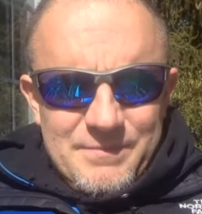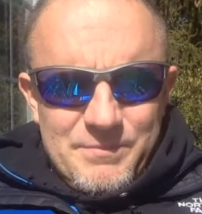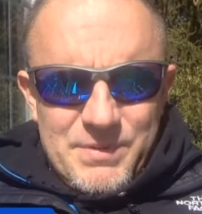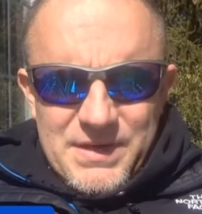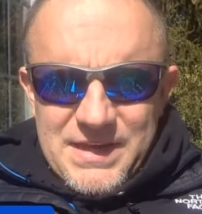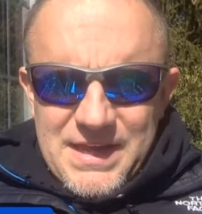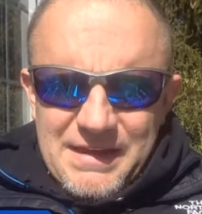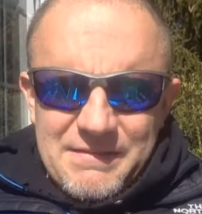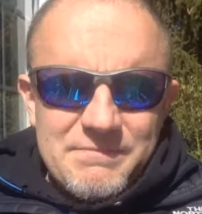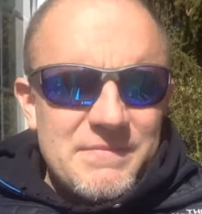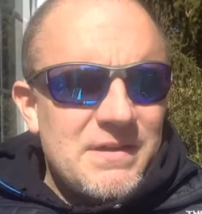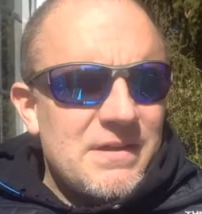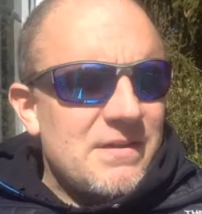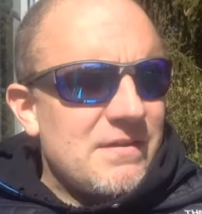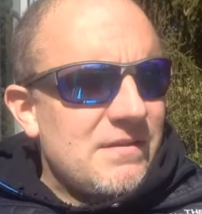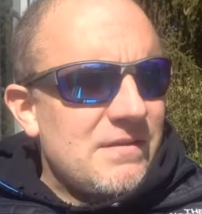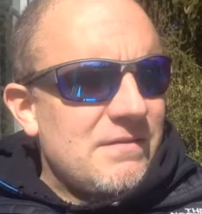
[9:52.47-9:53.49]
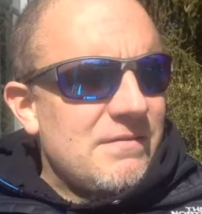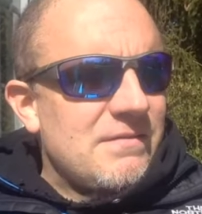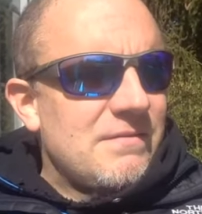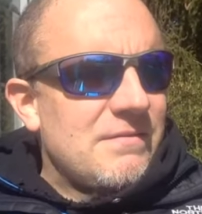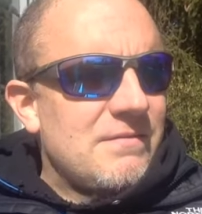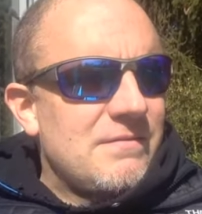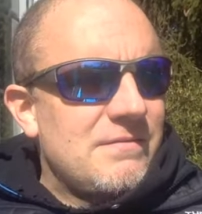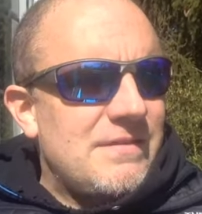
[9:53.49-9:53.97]
But again,
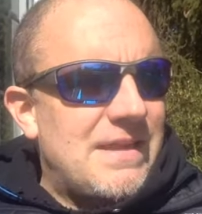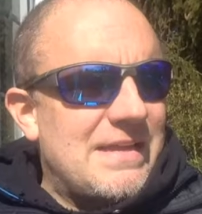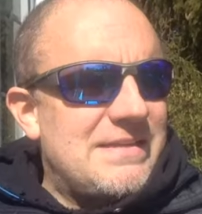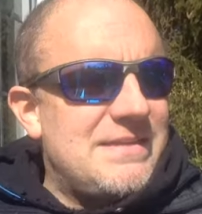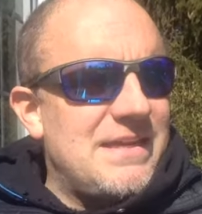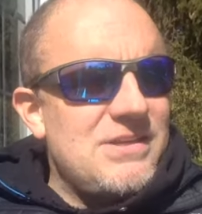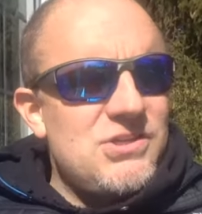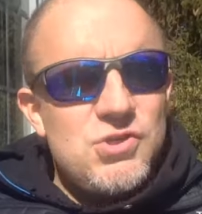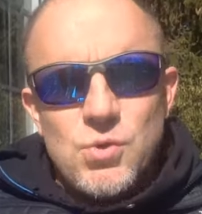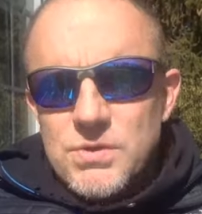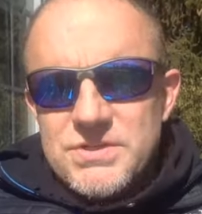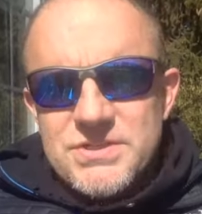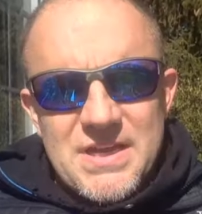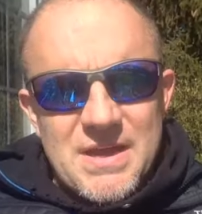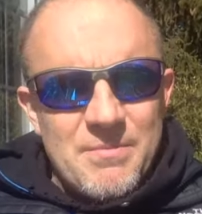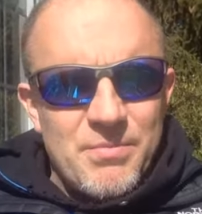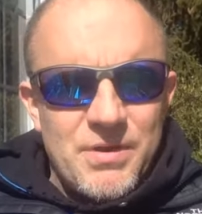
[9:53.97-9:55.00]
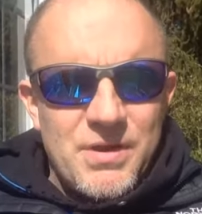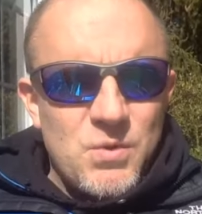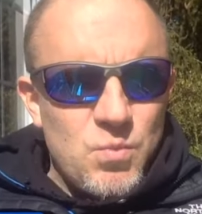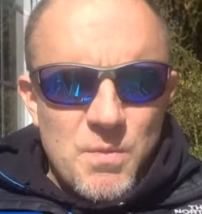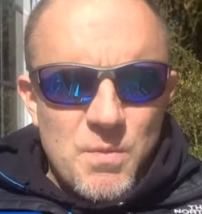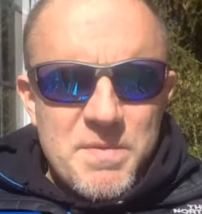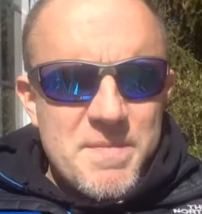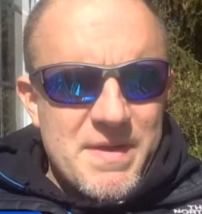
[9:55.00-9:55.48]
that said, George Steinbrenner
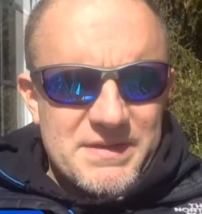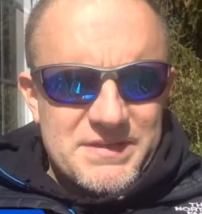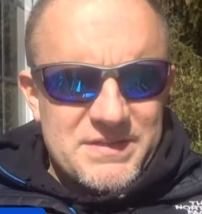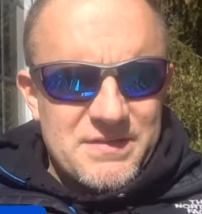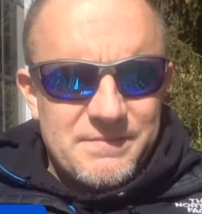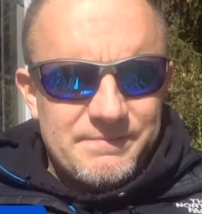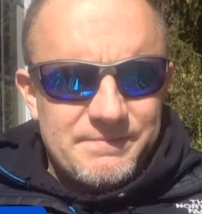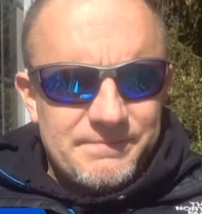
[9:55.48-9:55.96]
will be missed.